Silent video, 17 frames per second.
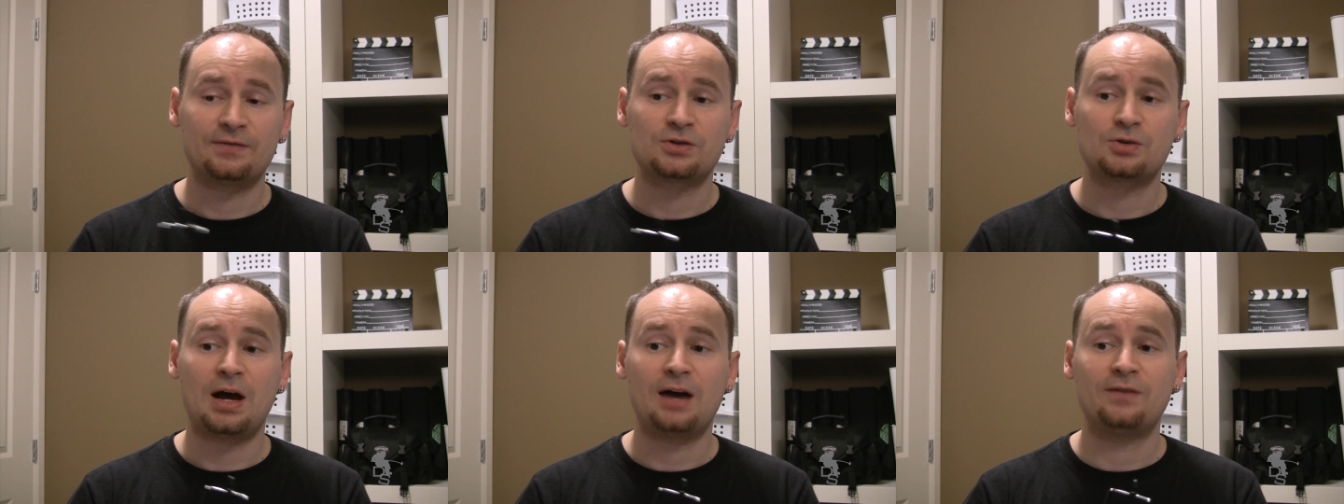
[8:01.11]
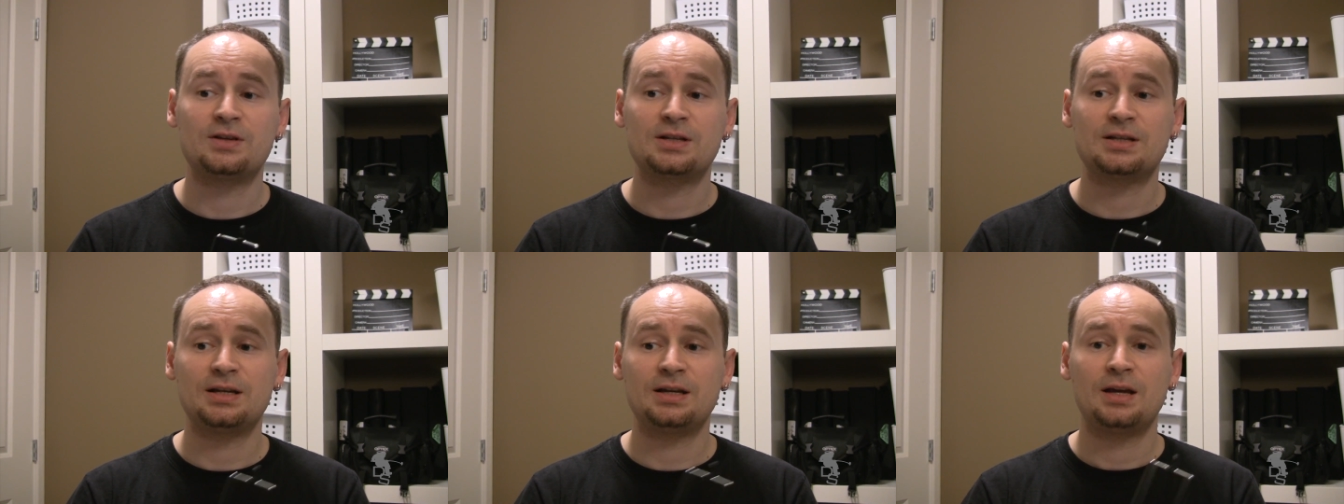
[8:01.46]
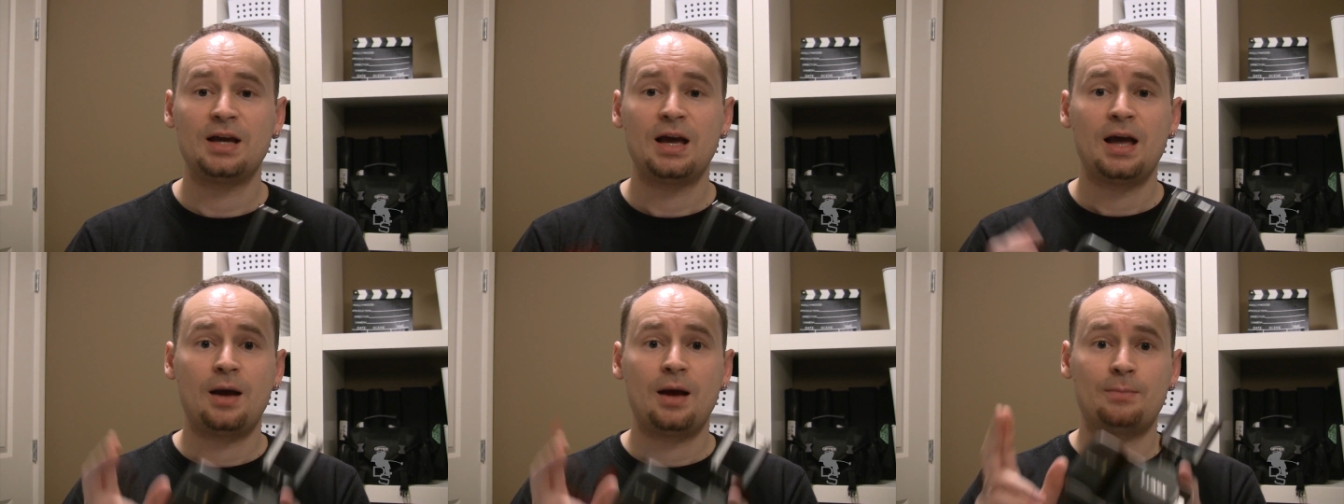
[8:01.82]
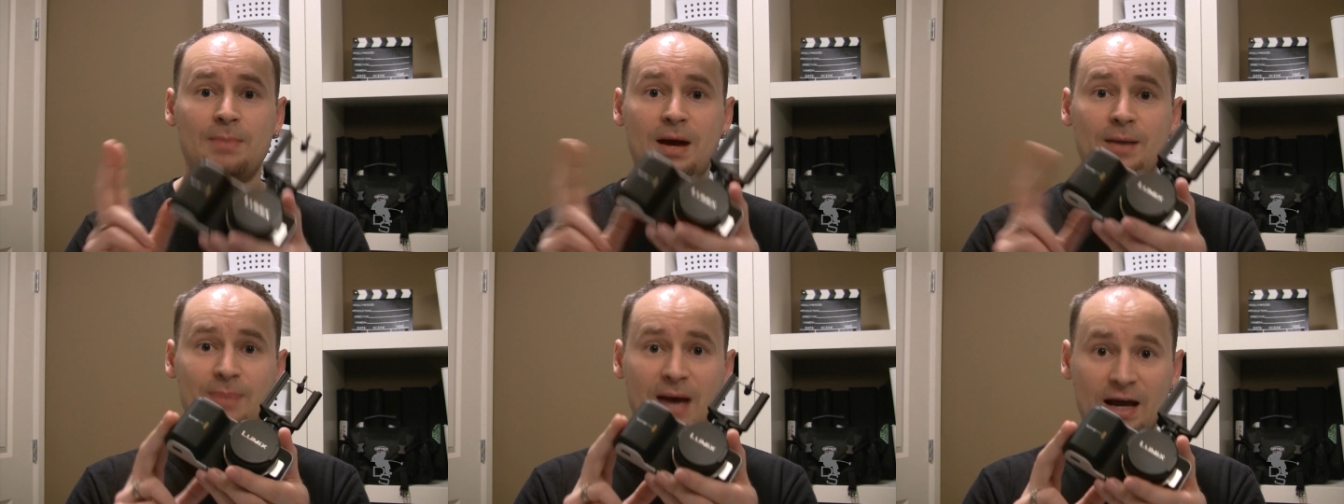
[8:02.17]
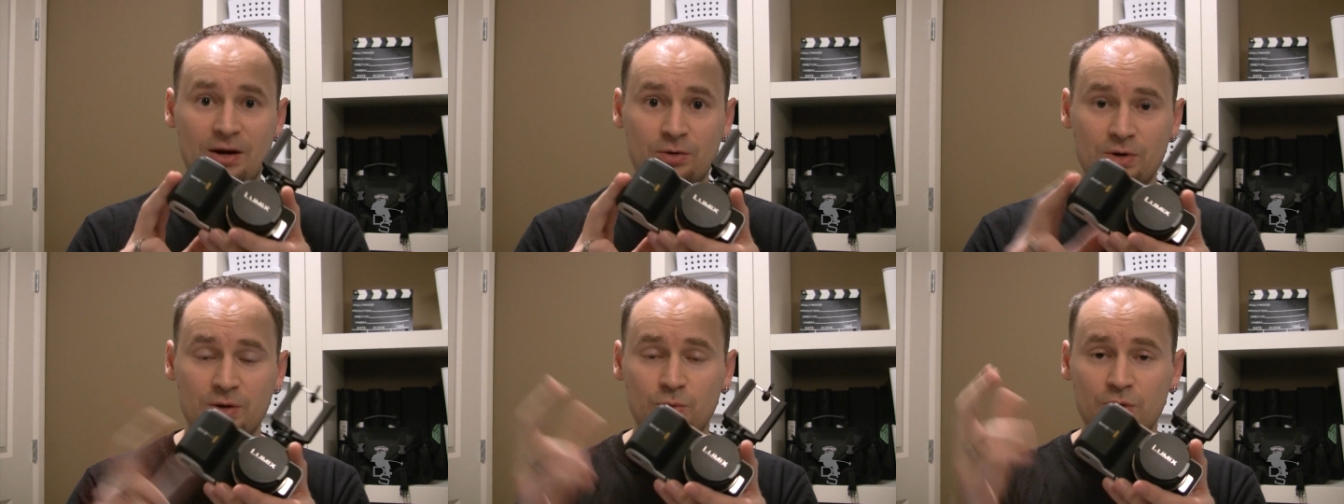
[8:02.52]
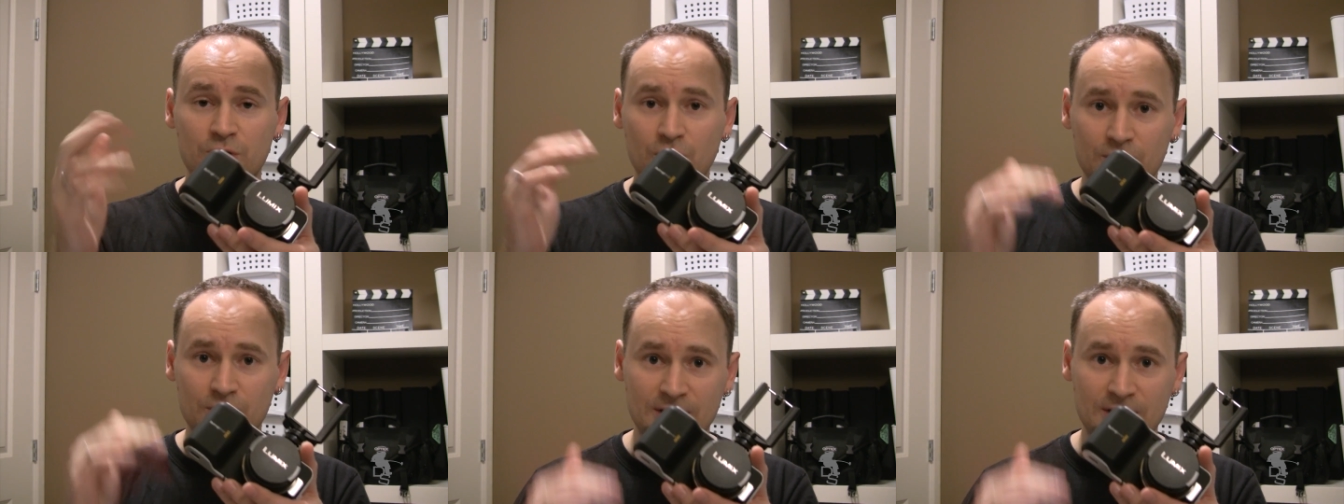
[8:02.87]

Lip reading: So obviously my battery would go